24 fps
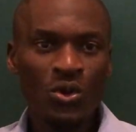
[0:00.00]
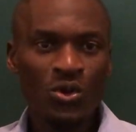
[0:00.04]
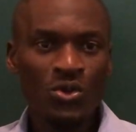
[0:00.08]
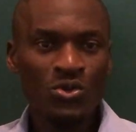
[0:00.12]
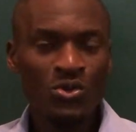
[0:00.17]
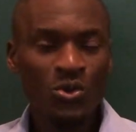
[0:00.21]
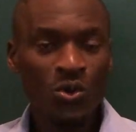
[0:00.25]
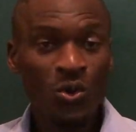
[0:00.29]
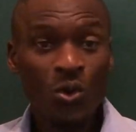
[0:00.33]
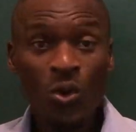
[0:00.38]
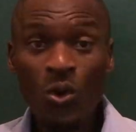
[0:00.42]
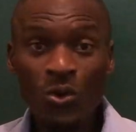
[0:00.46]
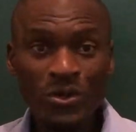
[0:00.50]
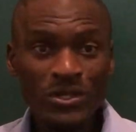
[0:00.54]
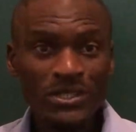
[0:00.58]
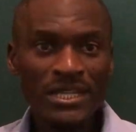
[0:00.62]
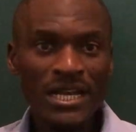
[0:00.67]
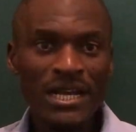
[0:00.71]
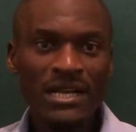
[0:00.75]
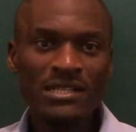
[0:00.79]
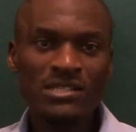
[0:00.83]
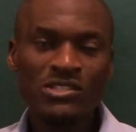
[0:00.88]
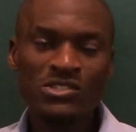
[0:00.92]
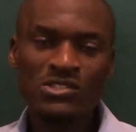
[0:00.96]
your
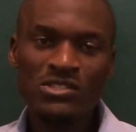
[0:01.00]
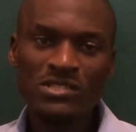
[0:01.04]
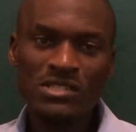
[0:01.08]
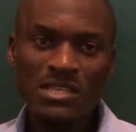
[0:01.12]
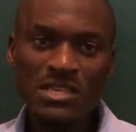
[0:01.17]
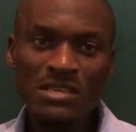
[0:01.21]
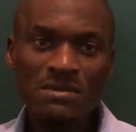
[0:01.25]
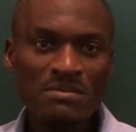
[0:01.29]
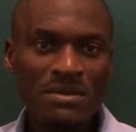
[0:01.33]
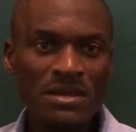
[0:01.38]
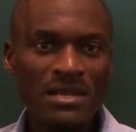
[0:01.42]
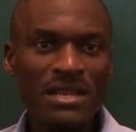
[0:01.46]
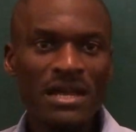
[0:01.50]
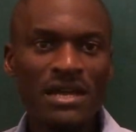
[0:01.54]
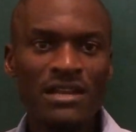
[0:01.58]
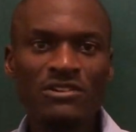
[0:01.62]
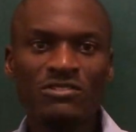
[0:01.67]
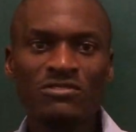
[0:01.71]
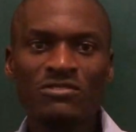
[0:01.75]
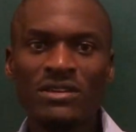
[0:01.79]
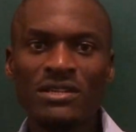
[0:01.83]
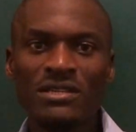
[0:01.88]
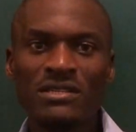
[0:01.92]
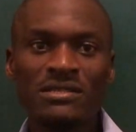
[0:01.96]
contacts, email
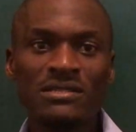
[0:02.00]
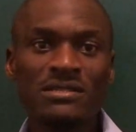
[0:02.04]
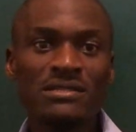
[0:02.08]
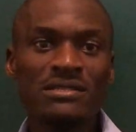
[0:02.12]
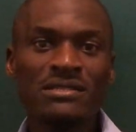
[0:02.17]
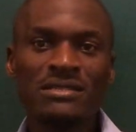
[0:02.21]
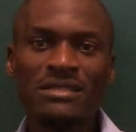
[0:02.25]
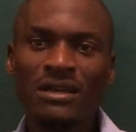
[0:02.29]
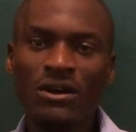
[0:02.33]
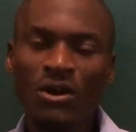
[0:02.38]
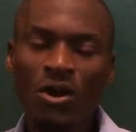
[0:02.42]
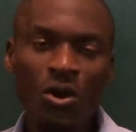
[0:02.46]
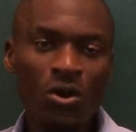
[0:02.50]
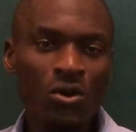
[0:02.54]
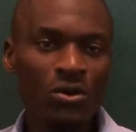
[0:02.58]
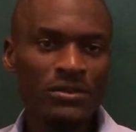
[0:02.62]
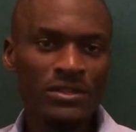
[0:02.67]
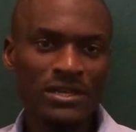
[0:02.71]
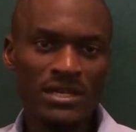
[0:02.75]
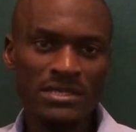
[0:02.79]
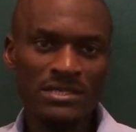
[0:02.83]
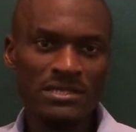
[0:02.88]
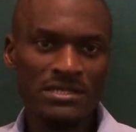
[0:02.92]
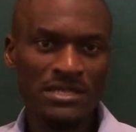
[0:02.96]
address, all
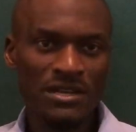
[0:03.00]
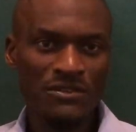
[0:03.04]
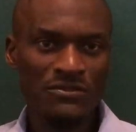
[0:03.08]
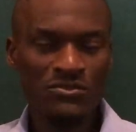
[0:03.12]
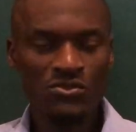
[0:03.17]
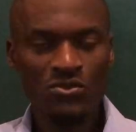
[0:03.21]
that stuff.